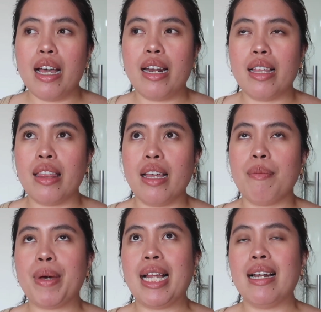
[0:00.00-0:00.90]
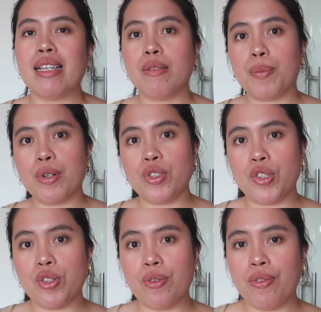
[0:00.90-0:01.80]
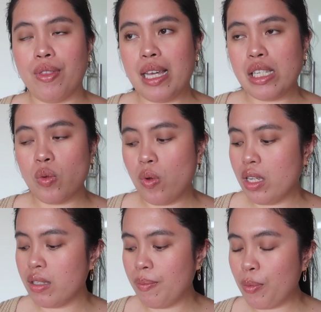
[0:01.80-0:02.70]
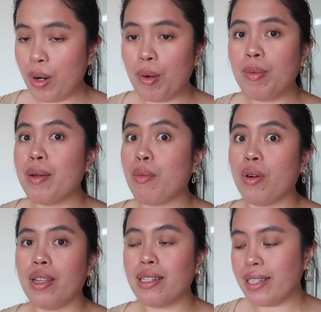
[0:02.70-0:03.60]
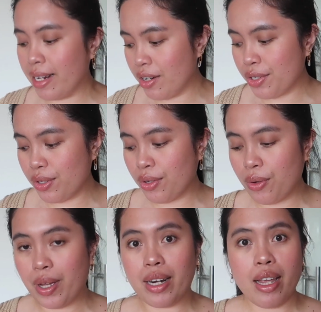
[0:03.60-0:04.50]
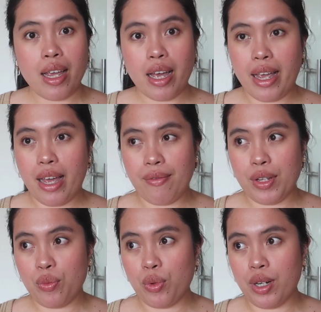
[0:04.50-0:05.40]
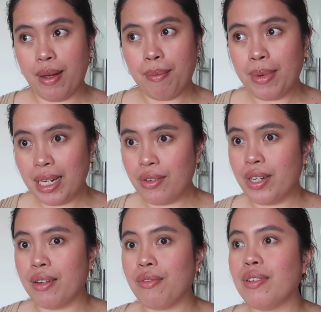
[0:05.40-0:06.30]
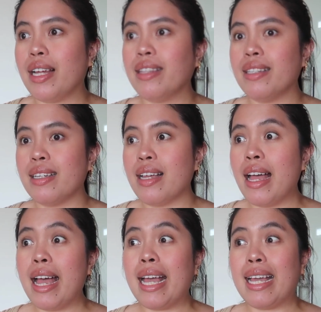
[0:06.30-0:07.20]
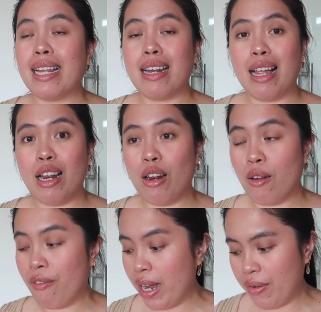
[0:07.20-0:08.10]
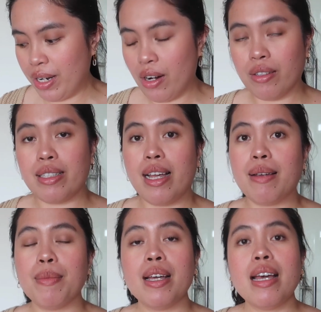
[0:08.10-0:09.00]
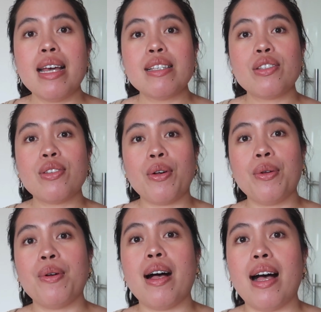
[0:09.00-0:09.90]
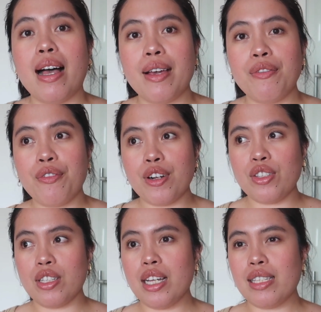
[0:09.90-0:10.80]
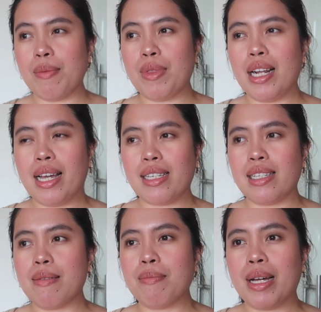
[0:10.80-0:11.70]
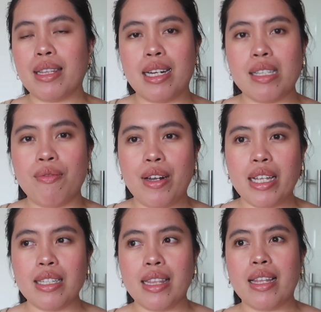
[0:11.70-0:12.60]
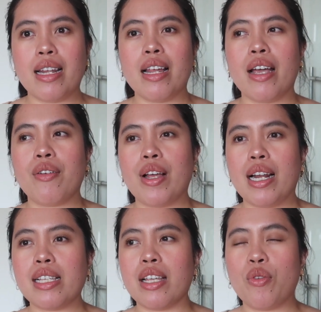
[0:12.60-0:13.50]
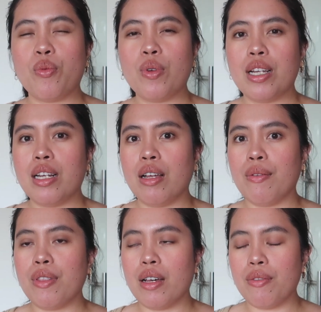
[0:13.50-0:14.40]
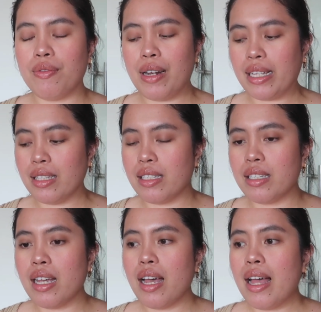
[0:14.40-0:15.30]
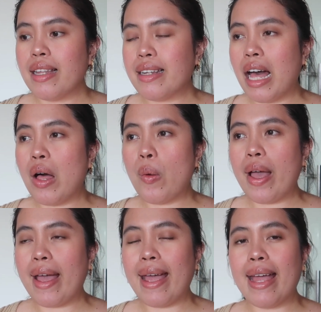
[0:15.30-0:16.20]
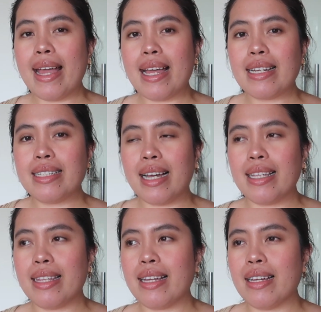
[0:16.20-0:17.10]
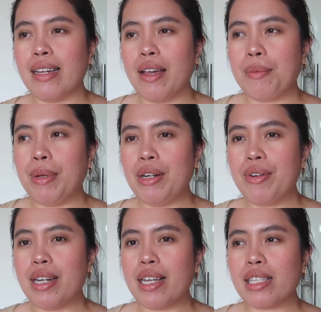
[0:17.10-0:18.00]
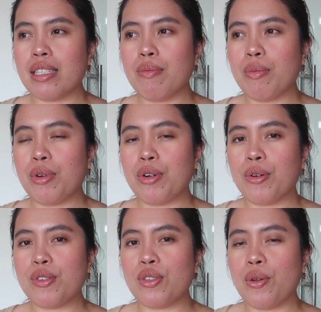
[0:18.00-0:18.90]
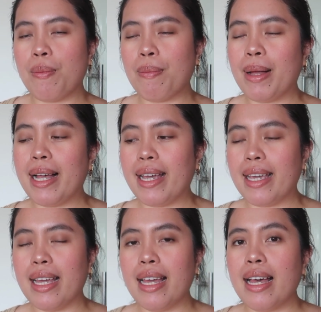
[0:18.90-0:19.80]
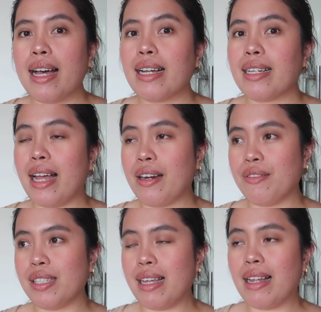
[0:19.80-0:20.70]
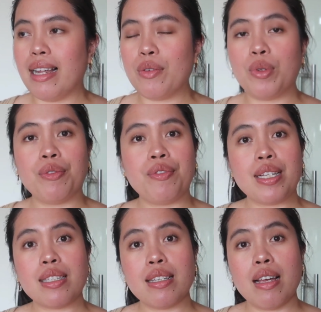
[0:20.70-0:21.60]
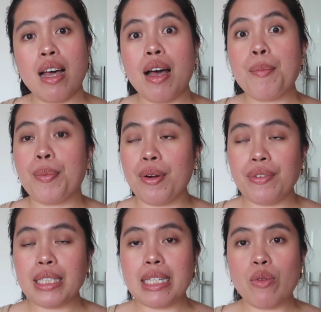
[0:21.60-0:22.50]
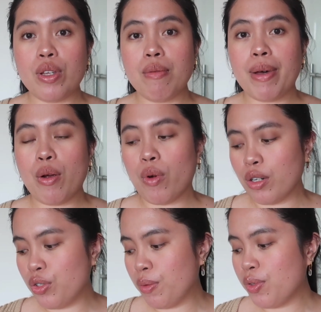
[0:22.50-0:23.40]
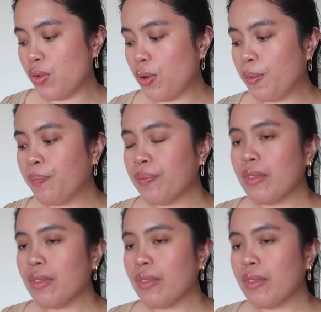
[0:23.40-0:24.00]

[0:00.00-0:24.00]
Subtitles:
And I think my last purchase of this was probably more than 10 years ago, and I haven't worn a ballerina flat in a very long time. So I first got something like a slim bag that is flat, and then I realized I really love the flats now. And yeah, I think ballerina is more also my kind of style and will fit perfectly with my wardrobe. So